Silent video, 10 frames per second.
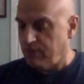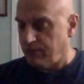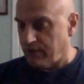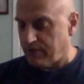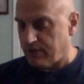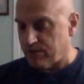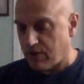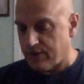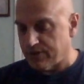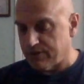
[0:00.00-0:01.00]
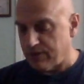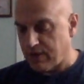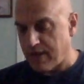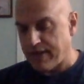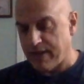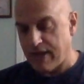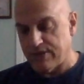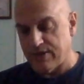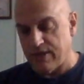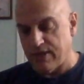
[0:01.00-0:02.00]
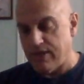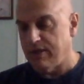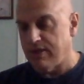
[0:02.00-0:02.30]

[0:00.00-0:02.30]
Front of the guitar doesn't look like it has any